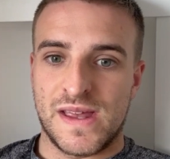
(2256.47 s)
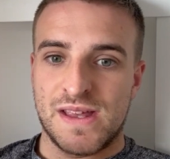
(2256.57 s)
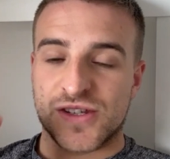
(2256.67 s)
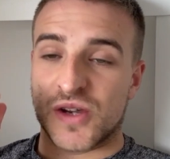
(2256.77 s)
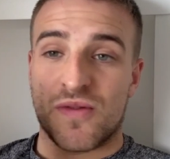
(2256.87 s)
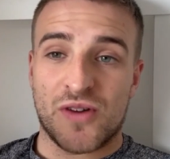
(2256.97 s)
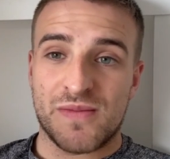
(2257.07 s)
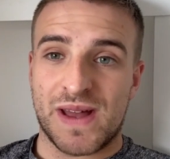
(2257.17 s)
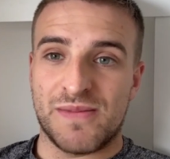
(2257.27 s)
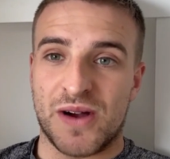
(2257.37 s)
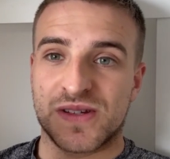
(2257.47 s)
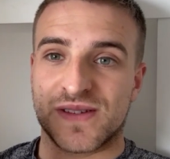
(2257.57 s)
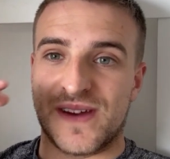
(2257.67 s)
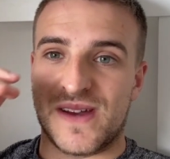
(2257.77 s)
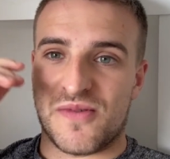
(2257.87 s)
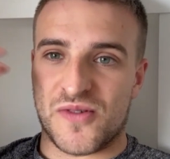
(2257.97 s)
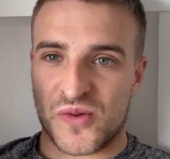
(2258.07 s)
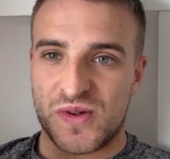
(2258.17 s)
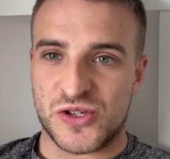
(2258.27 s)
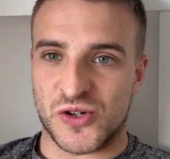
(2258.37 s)
So we've got to make the most of it. We've got
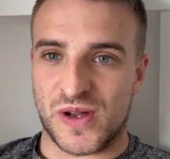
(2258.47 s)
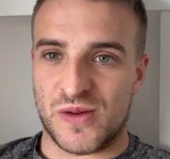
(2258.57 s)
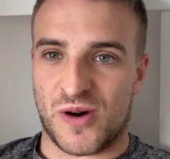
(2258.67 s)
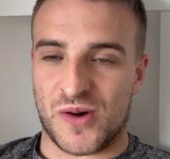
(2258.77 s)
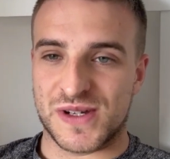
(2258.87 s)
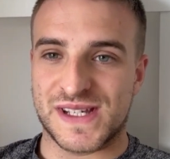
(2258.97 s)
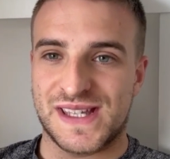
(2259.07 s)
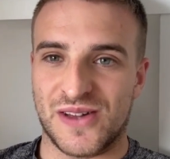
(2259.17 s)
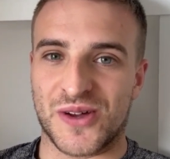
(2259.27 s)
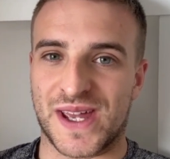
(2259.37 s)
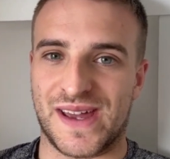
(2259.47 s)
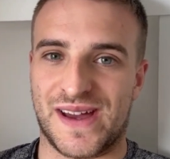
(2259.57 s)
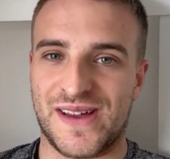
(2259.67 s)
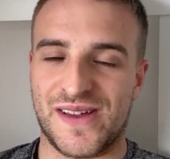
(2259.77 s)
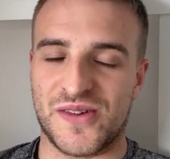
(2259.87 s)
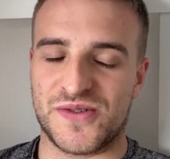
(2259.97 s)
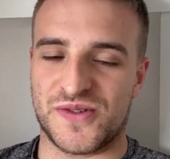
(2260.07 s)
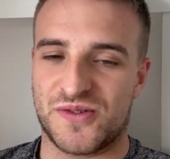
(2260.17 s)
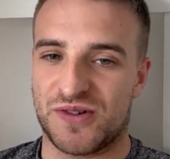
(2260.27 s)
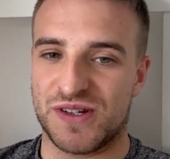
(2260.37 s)
to enjoy it while we're still here.
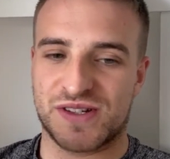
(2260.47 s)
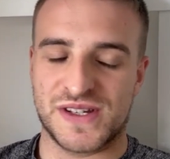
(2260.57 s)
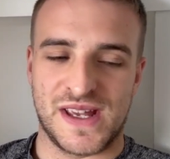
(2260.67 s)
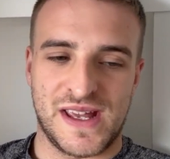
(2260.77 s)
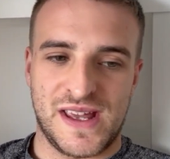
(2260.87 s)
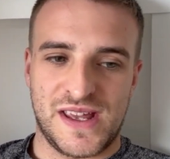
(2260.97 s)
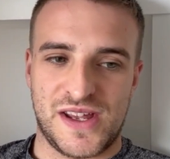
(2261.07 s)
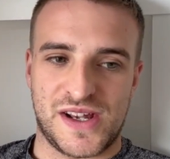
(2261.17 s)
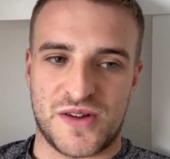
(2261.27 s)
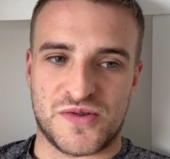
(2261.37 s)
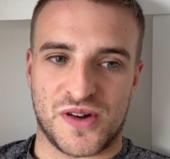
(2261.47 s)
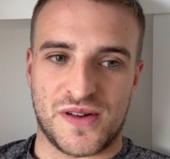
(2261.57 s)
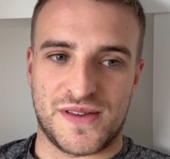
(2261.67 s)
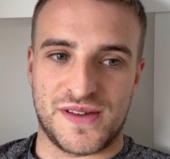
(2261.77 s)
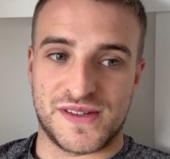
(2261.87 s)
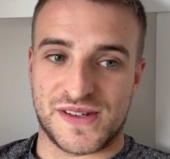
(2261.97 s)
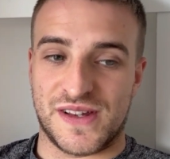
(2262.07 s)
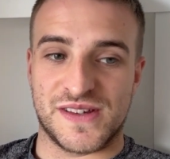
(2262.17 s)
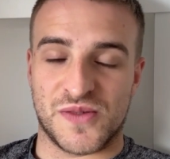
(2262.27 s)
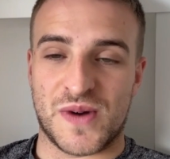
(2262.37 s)
Or as, you know, Jonathan,
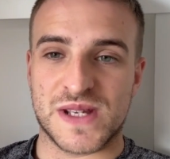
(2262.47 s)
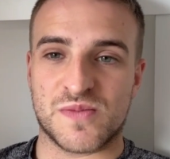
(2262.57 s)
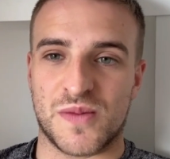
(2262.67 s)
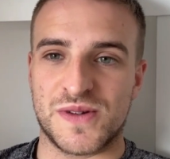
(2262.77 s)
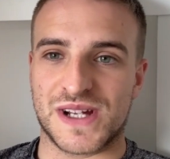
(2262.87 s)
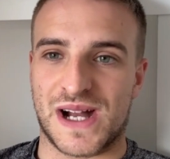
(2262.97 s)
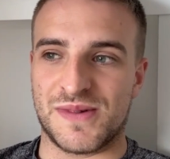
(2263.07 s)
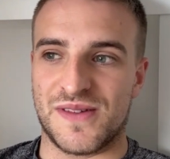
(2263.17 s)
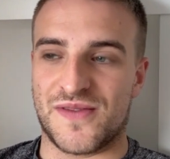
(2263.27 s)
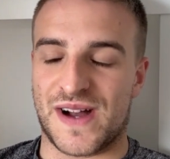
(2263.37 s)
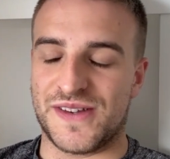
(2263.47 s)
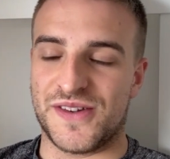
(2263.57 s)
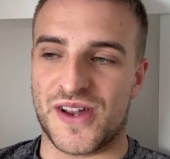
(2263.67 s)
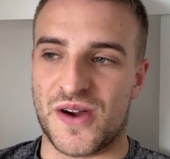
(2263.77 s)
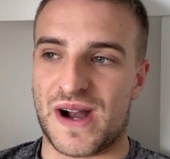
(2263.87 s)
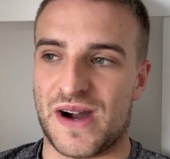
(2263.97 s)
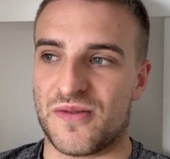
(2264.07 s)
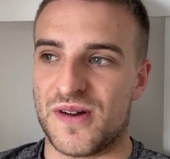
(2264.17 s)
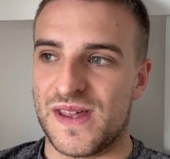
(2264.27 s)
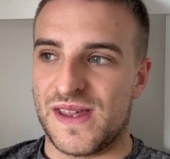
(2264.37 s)
as a West Bromwich Albion fan, you know how,
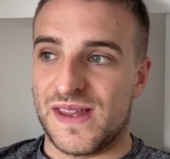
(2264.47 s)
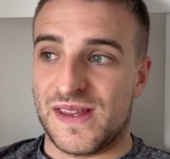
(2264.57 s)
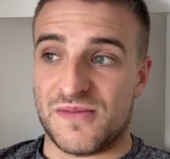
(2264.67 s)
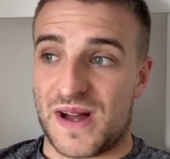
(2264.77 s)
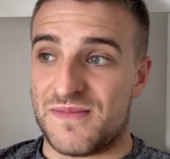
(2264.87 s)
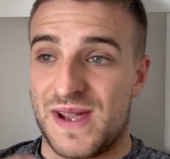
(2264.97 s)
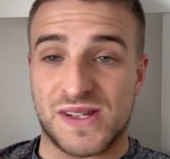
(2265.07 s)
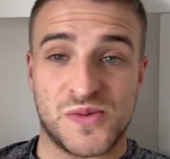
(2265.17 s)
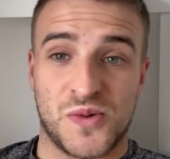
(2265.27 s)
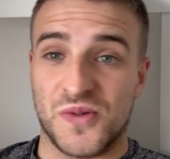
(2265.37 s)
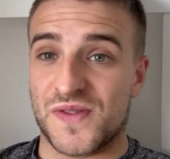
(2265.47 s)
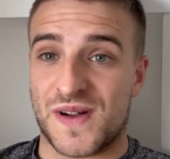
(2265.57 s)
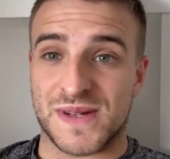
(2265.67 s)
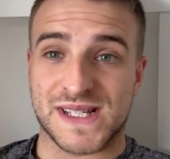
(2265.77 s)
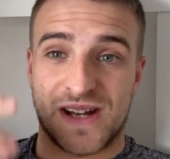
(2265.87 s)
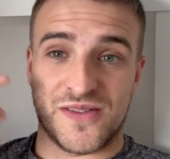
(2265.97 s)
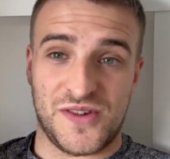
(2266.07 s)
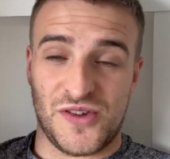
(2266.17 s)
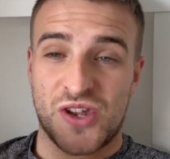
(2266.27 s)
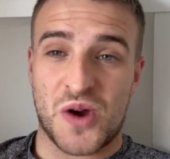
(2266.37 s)
and me as a Wolves fan myself,
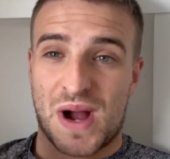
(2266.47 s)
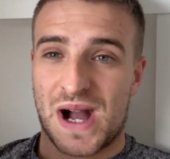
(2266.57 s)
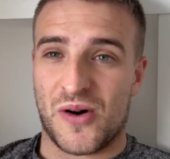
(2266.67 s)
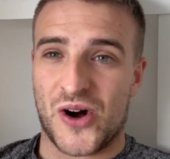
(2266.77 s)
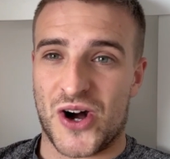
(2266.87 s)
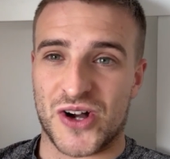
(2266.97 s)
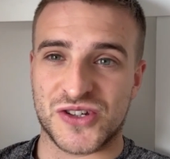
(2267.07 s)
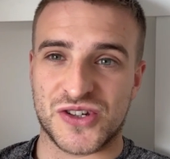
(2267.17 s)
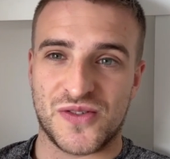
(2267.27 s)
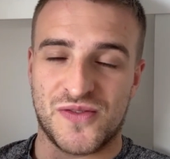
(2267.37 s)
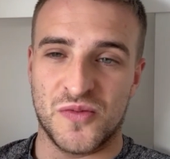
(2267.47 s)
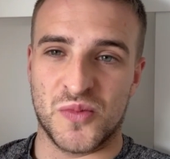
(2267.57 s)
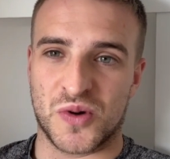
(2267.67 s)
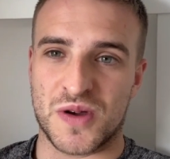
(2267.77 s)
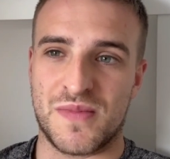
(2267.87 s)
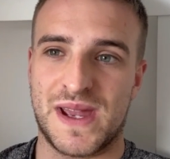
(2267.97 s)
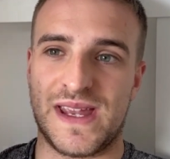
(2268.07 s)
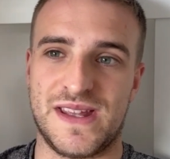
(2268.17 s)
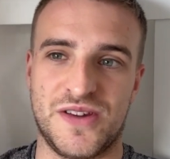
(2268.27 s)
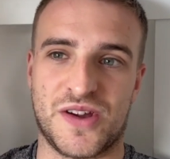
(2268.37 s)
you know how harsh football can be,
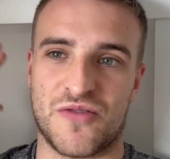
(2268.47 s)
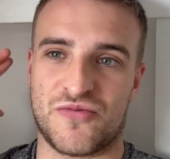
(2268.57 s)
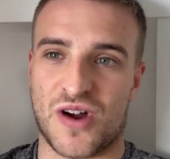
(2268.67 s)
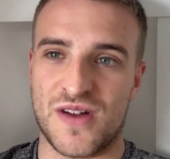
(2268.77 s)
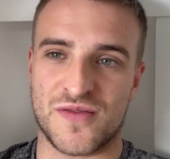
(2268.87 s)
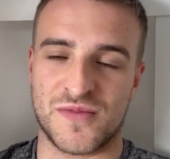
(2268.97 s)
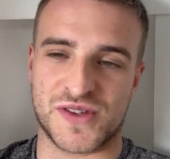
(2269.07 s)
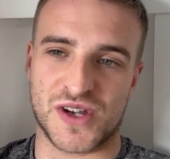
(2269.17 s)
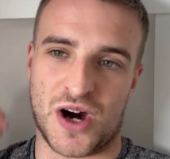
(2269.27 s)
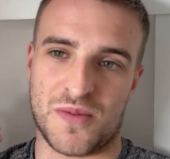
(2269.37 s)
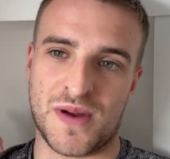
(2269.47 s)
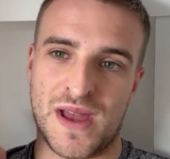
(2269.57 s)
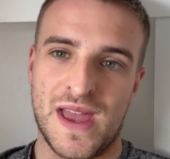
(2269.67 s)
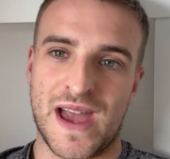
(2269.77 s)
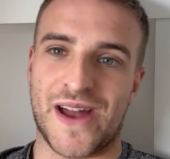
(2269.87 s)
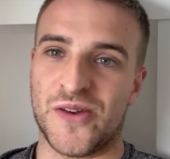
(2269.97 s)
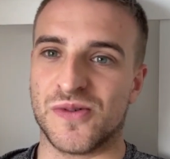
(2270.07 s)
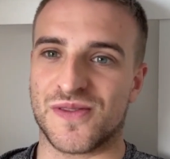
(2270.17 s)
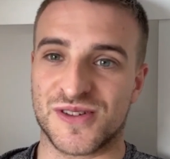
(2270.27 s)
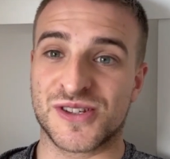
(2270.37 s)
and you go right from the top and
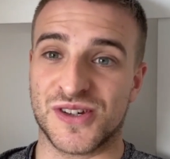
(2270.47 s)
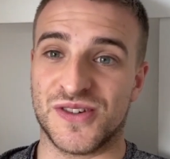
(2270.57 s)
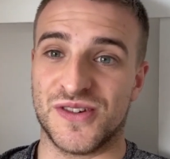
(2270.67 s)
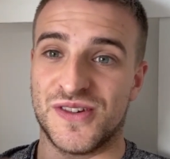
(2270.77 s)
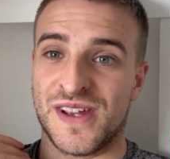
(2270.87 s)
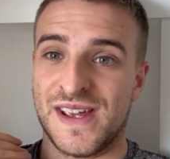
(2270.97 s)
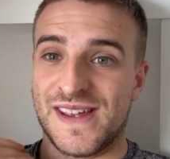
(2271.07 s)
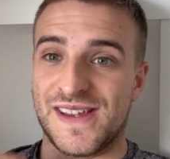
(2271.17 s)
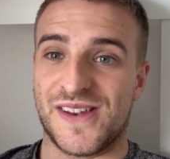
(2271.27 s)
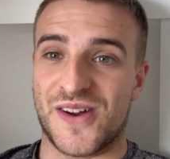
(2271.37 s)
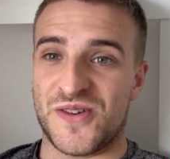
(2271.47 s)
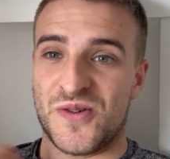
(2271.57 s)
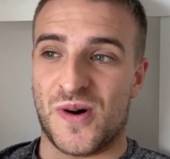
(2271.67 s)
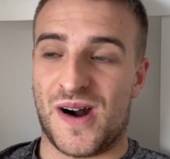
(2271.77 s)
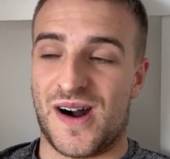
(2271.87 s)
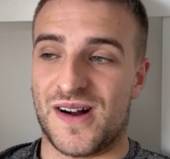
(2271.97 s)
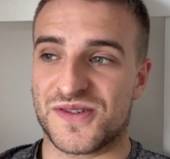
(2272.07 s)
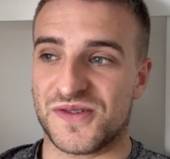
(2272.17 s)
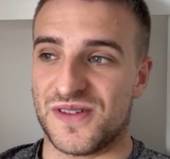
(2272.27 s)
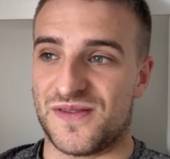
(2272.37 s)
all of a sudden, you know, you are
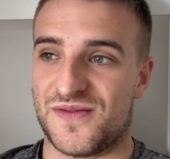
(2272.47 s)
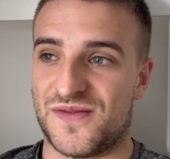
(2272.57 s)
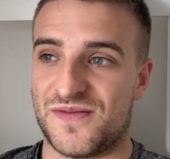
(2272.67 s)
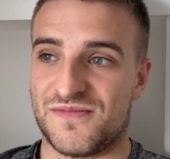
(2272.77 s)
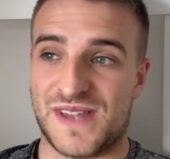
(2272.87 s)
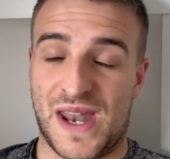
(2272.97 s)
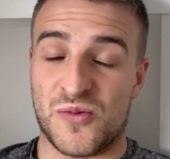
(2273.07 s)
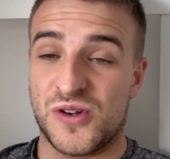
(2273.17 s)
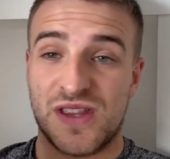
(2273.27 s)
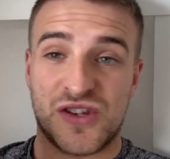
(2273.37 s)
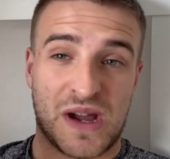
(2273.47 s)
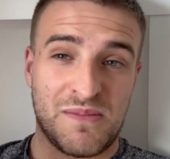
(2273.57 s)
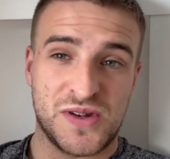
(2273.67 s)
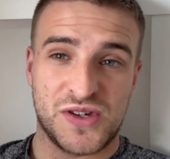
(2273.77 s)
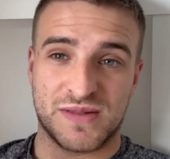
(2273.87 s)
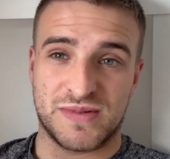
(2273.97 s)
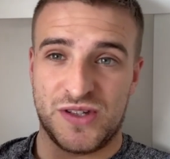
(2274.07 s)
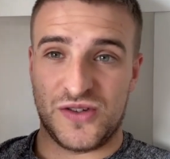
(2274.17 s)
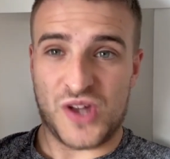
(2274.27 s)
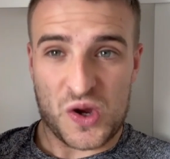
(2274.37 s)
sort of deadwood in the Championship, and
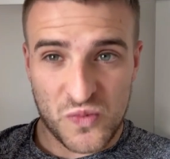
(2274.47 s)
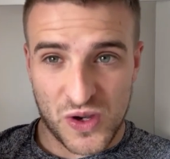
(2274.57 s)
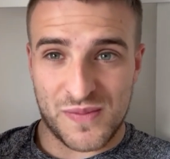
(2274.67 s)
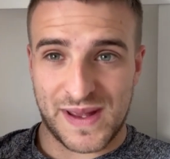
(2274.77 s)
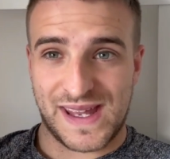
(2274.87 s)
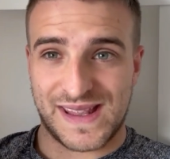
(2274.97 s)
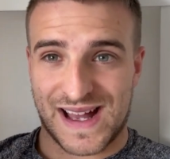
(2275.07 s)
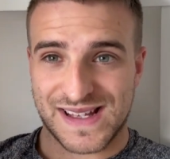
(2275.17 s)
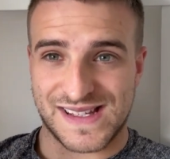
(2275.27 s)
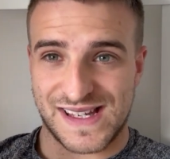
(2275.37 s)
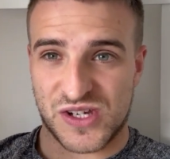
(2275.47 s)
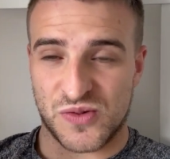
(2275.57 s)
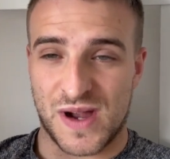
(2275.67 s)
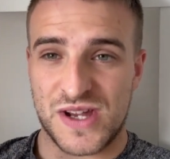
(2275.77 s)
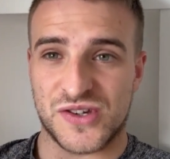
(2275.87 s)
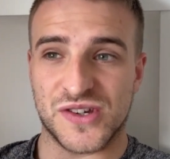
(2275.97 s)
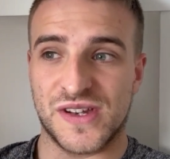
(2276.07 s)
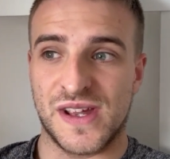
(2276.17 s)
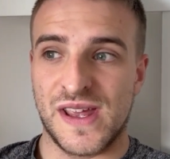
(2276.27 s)
you don't want to be in that situation.